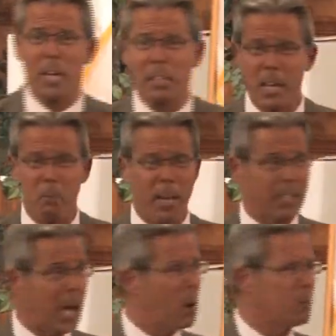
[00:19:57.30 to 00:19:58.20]
me and leave me
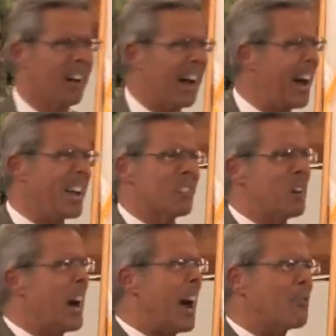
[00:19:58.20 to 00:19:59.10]
alone. I,
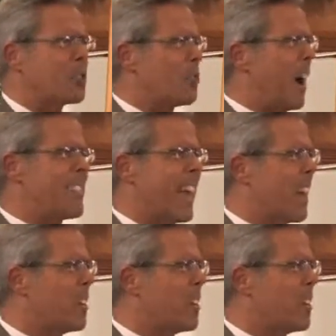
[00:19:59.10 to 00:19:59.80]
I've tried that